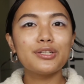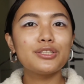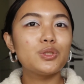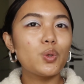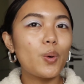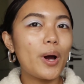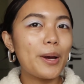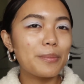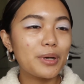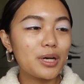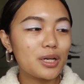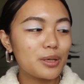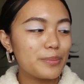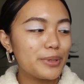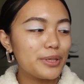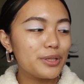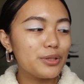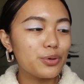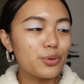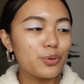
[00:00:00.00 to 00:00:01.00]
So I'm gonna
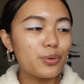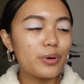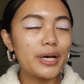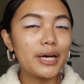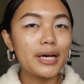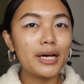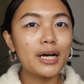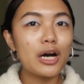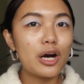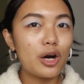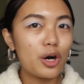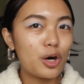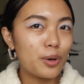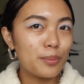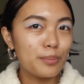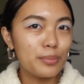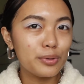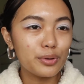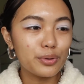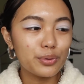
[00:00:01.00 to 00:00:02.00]
be doing
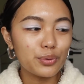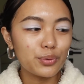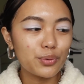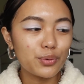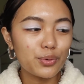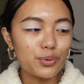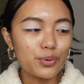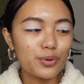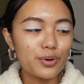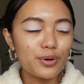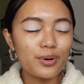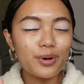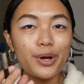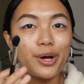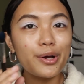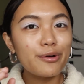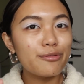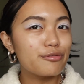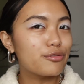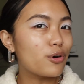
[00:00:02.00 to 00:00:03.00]
a blue
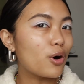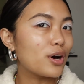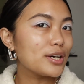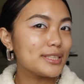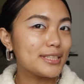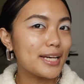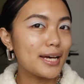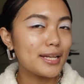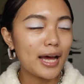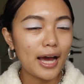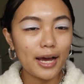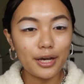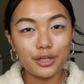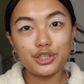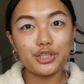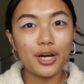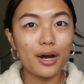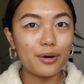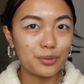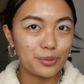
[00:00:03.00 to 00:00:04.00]
frosted
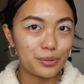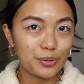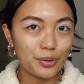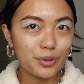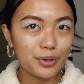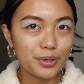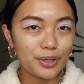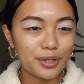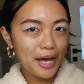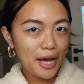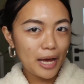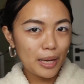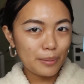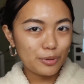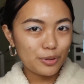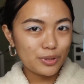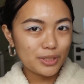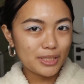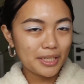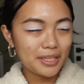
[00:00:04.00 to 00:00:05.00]
eyeshadow look.
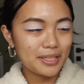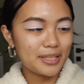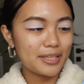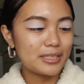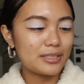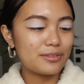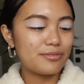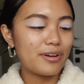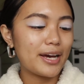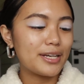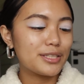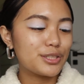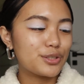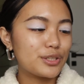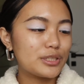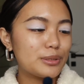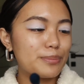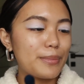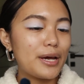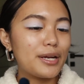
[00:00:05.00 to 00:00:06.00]
I'm using this Vice
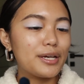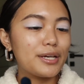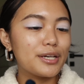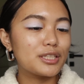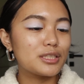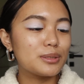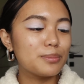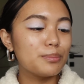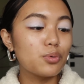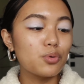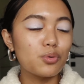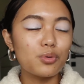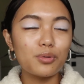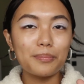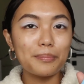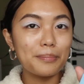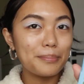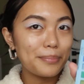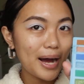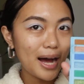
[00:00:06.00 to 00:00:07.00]
Cosmetics
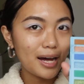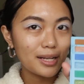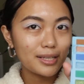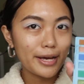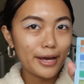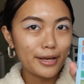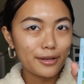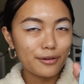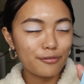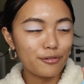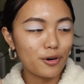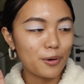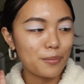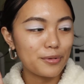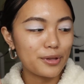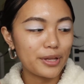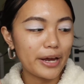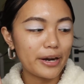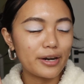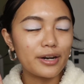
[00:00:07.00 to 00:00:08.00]
Boom palette
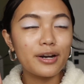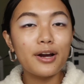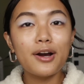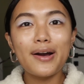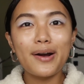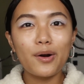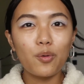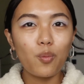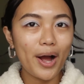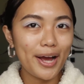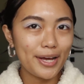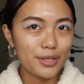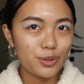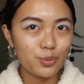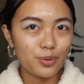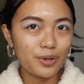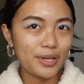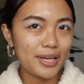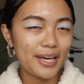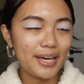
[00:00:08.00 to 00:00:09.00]
from their
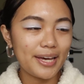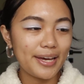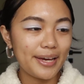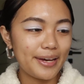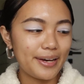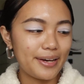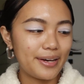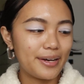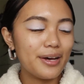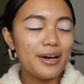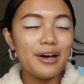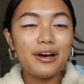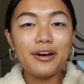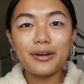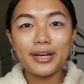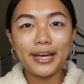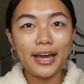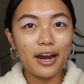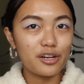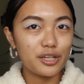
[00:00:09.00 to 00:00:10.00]
Y2K
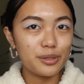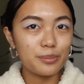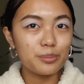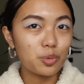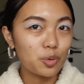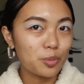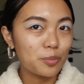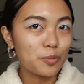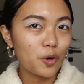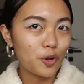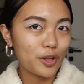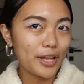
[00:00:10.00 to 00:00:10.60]
Carry Boom